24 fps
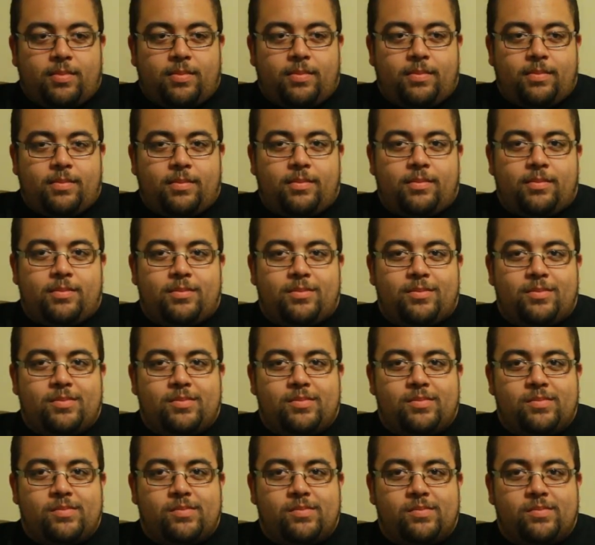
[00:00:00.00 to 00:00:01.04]

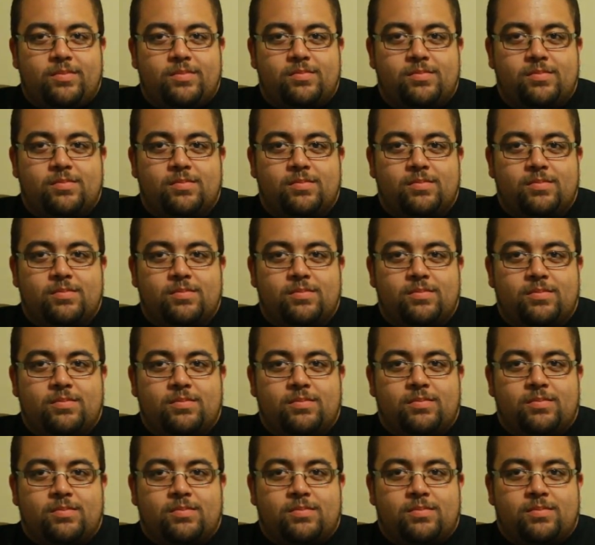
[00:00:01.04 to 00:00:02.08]

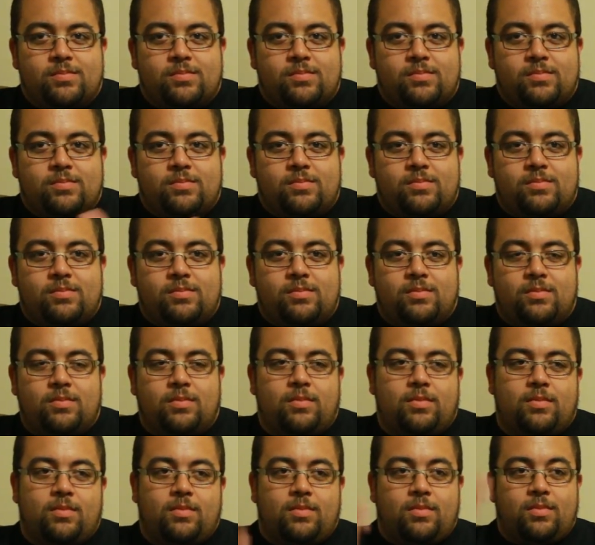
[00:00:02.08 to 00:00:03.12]

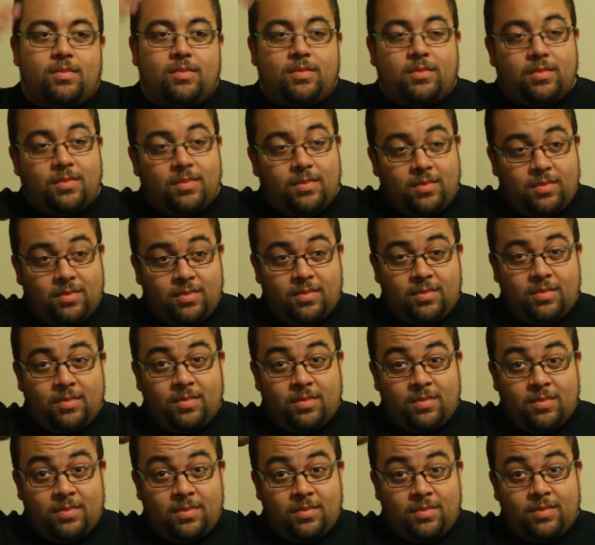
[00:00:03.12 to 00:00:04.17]
[no speech]